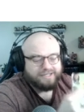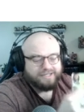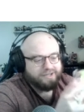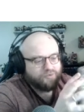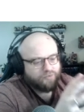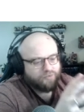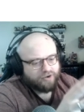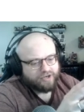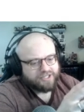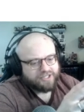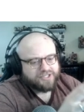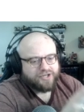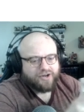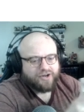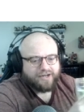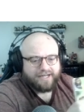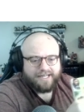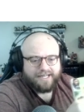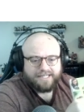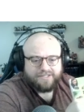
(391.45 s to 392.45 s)
Now, we're going to
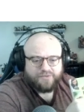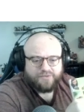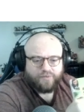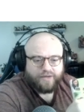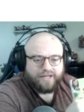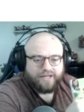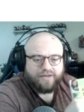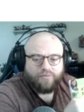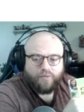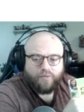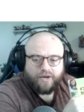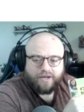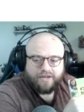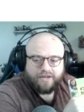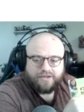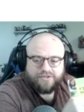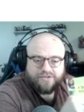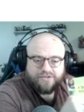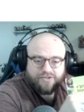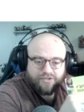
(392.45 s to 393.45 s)
talk next week in
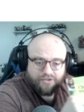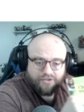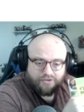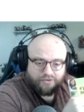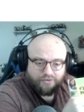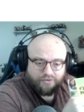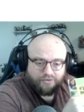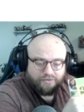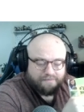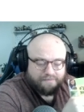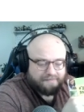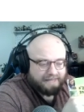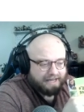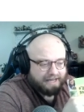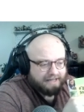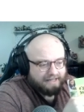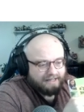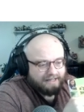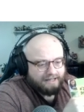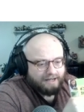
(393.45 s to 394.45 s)
week 2
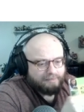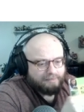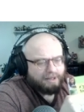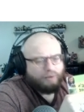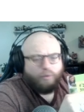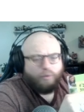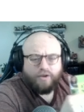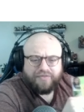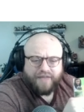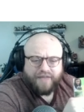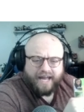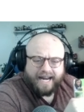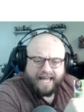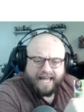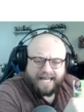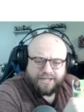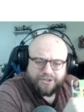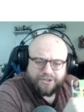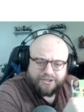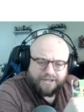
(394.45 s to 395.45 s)
about what that
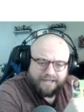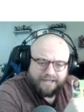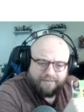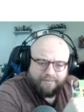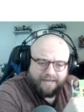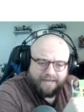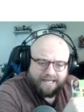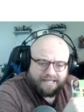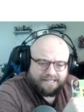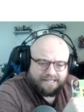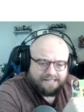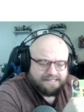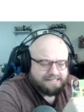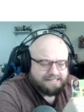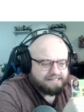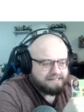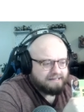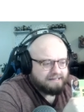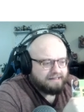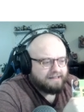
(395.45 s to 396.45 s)
actually
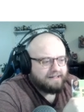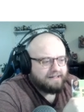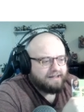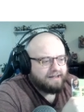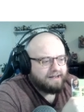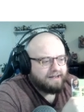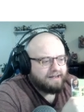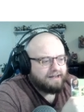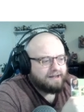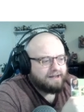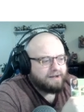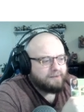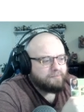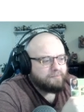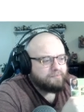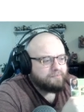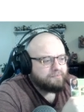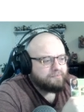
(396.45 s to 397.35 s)
means. But